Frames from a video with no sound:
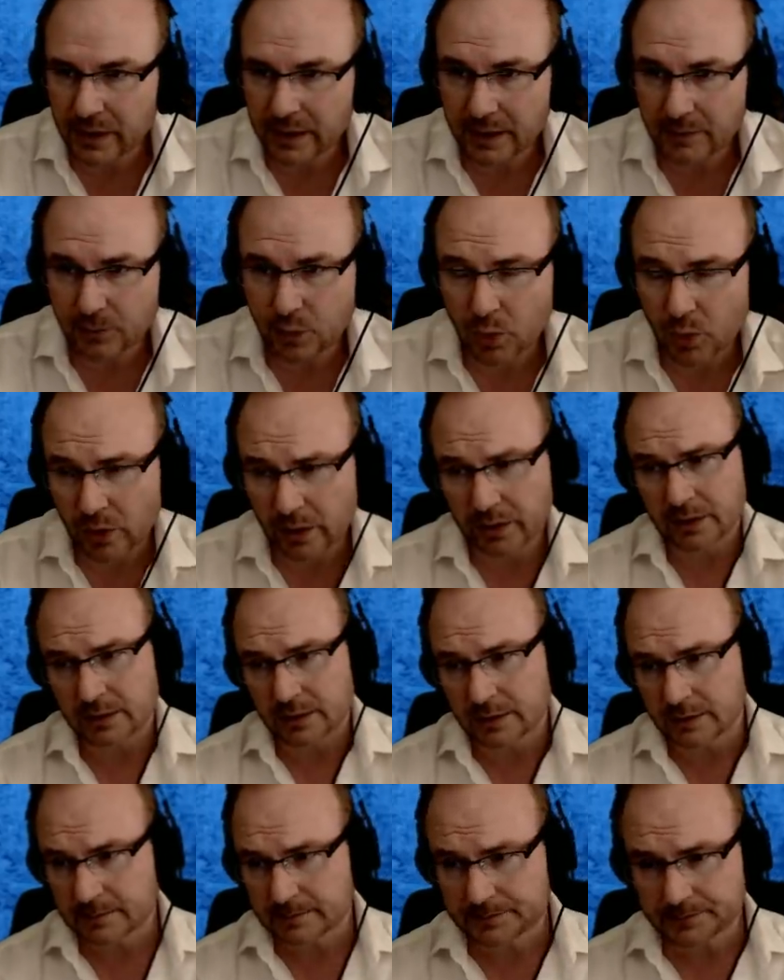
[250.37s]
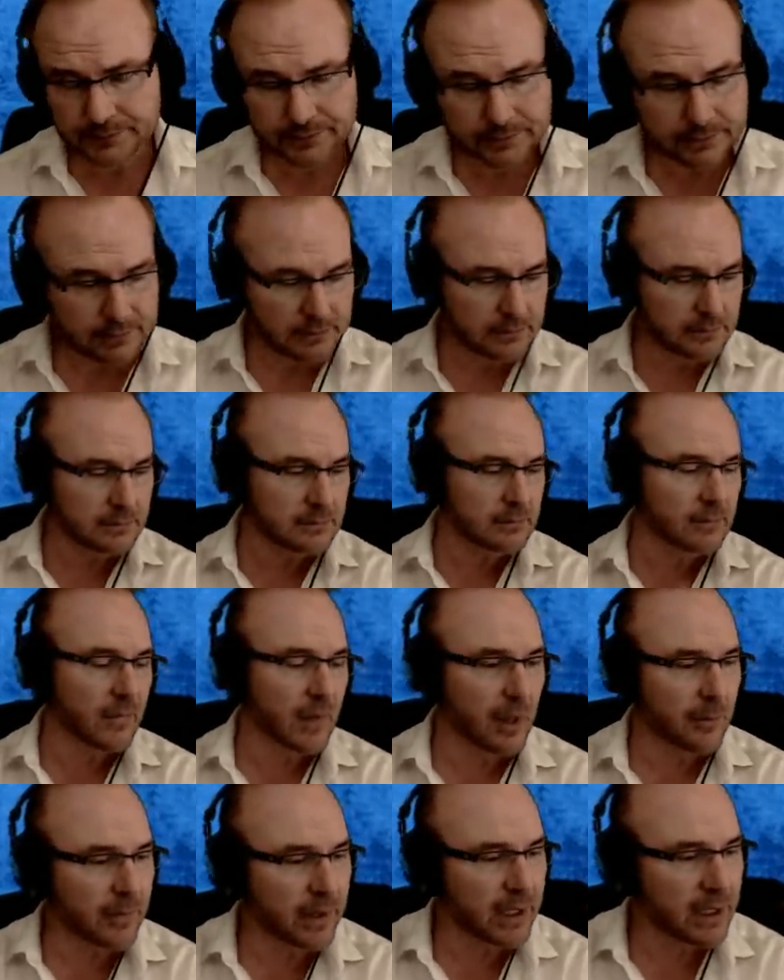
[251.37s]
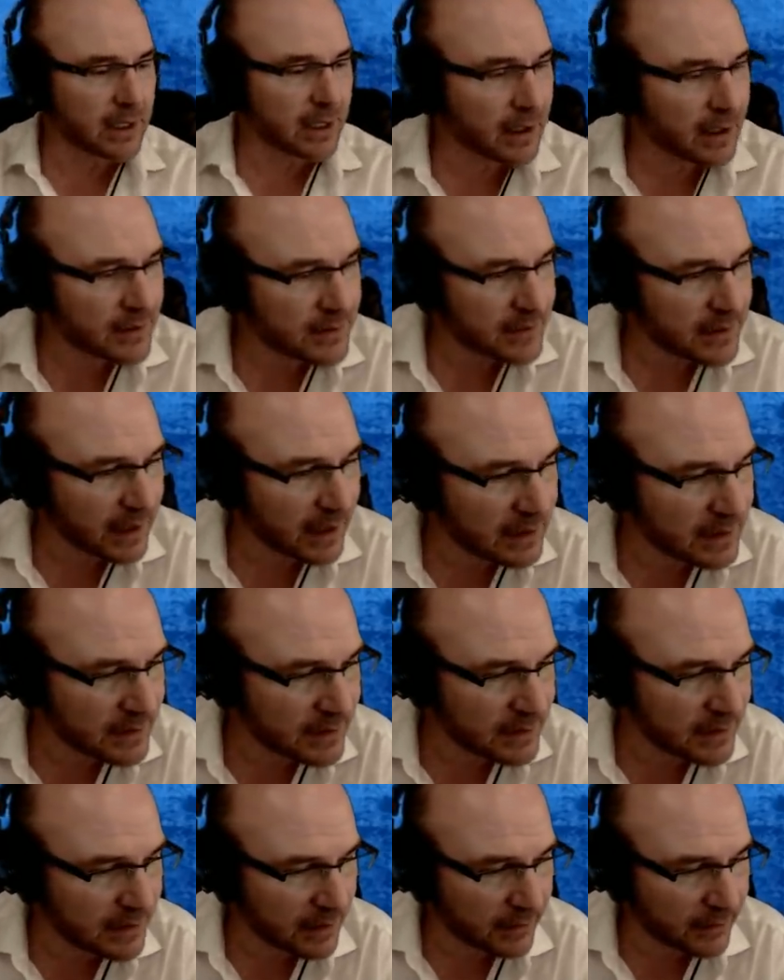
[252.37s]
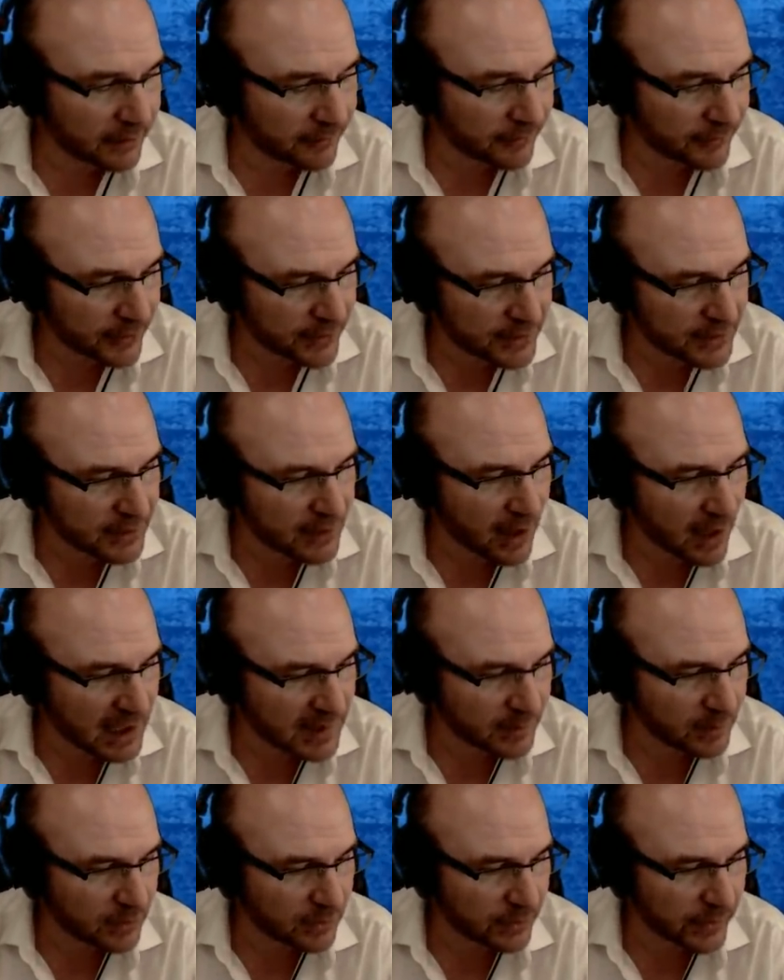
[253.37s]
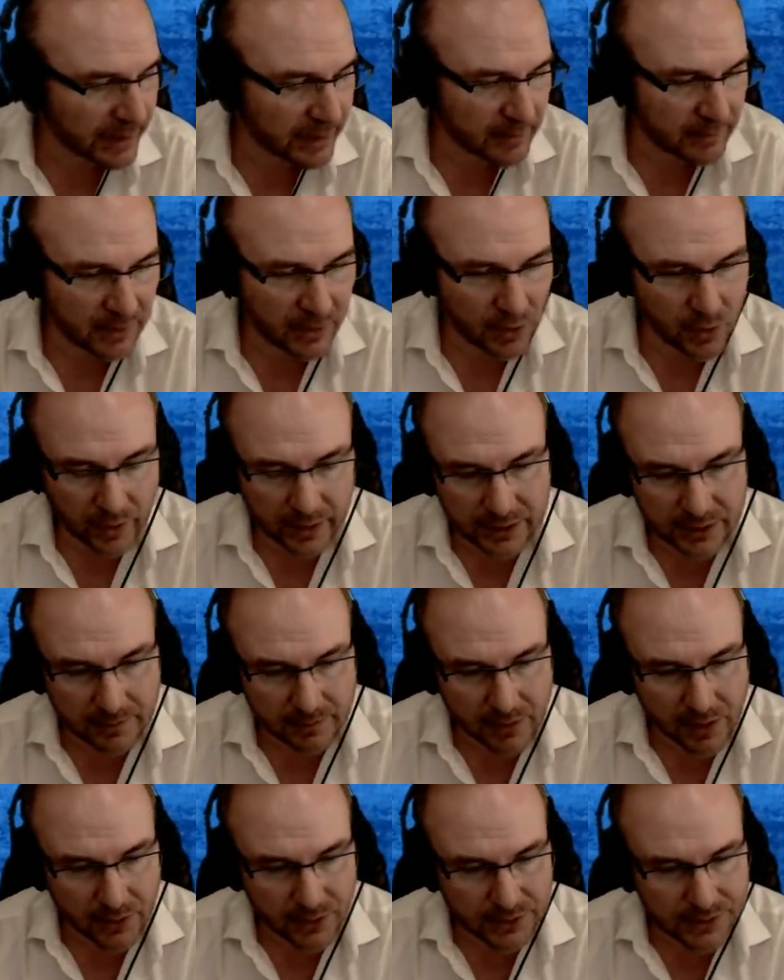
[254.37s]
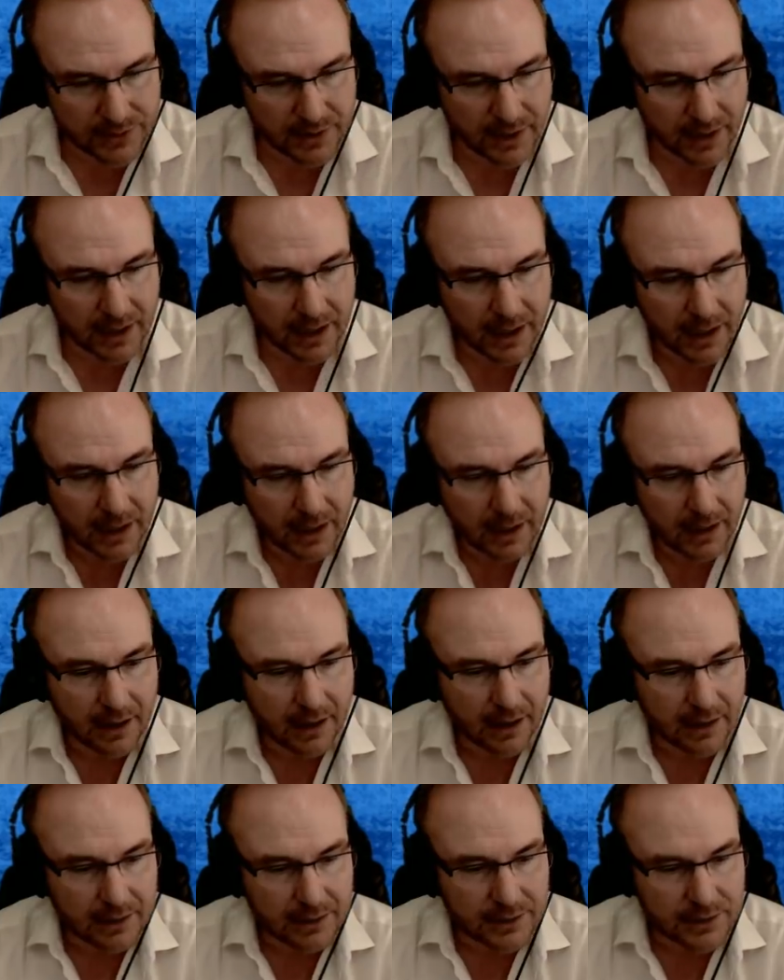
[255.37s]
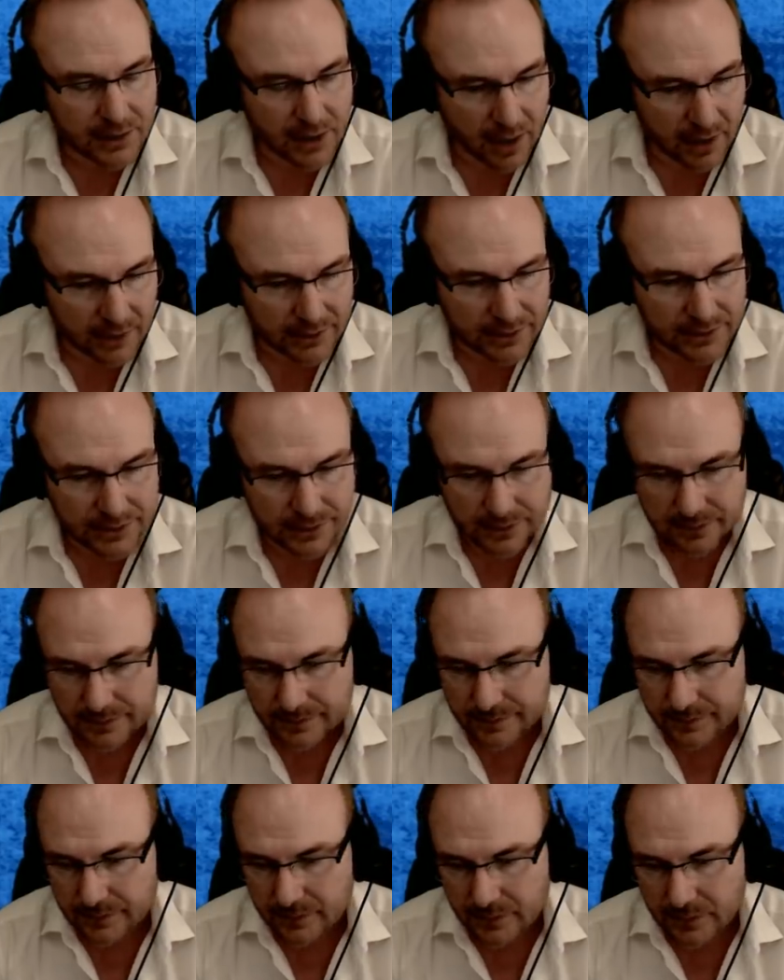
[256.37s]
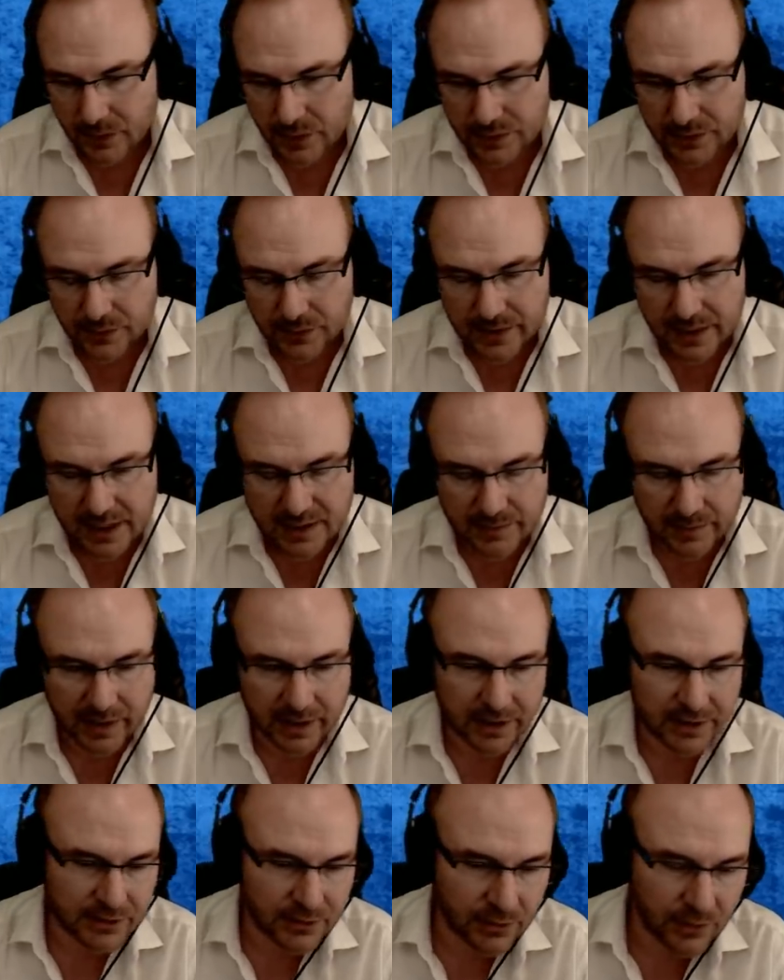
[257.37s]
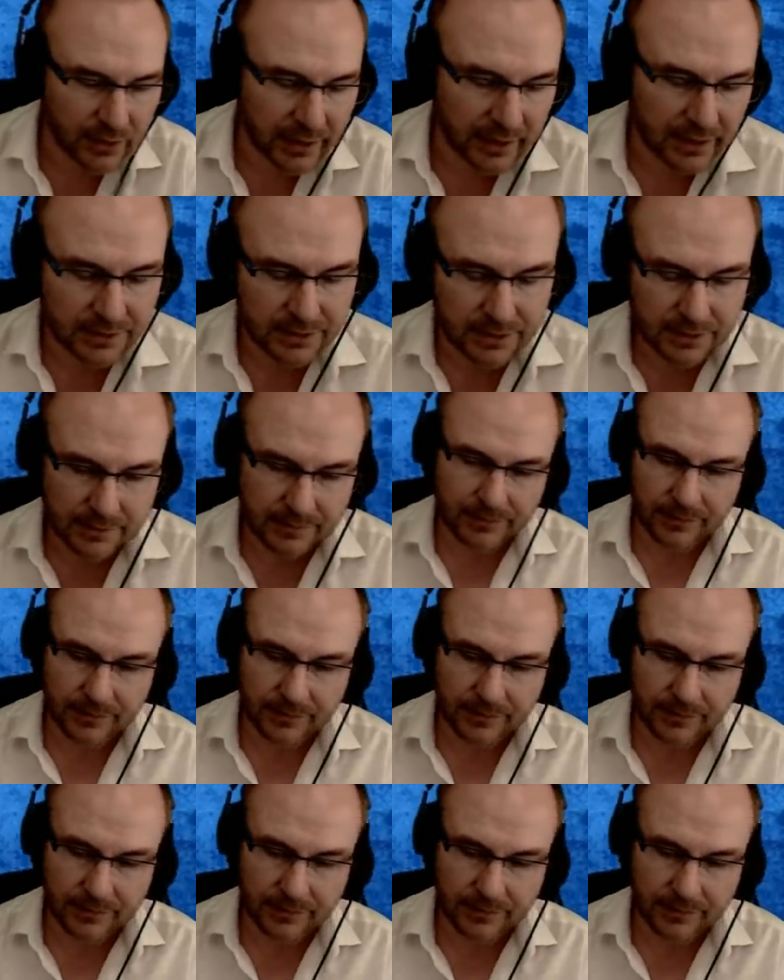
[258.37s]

important, because it's the, the first gospel written, according to most scholars, most New Testament historians.